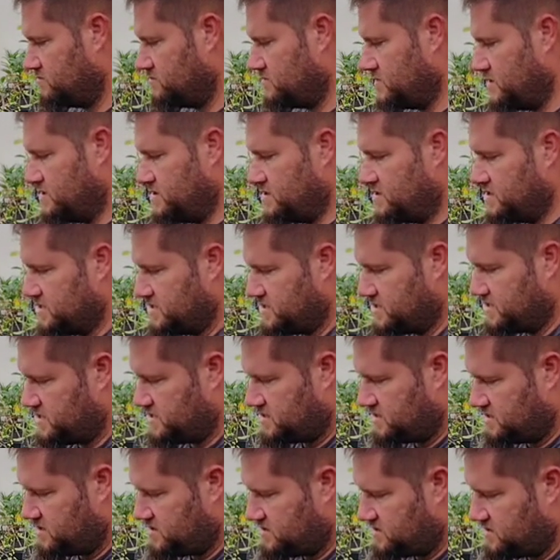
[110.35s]
It's just,
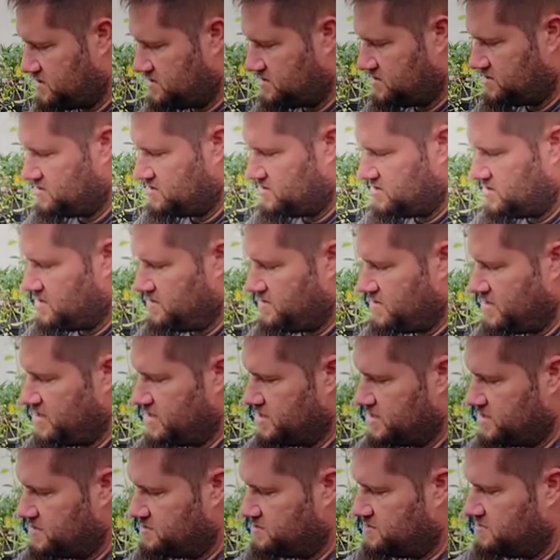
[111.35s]
I mean,
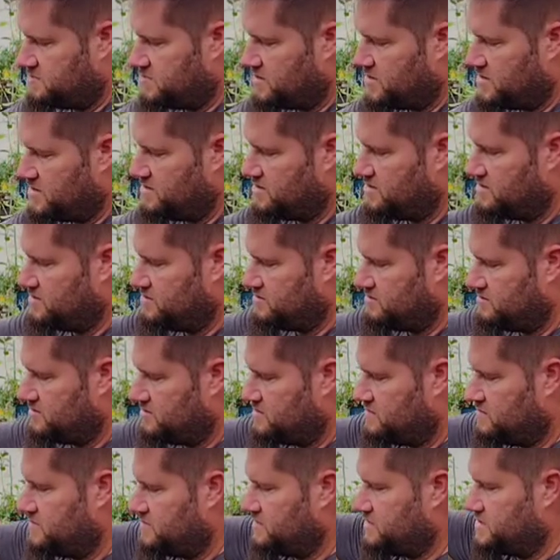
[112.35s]
it's part of the,
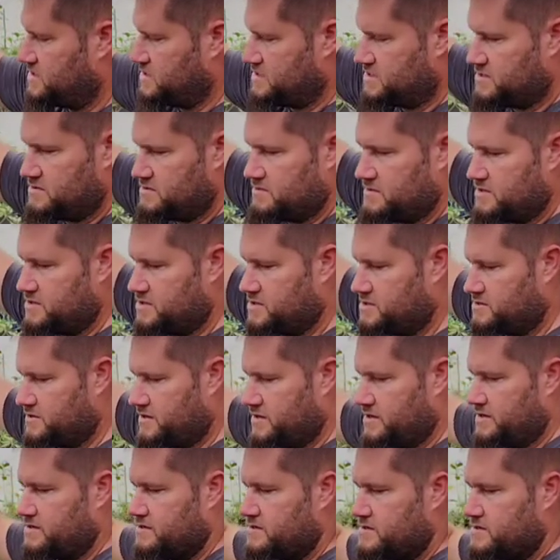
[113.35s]
the root system of the tree.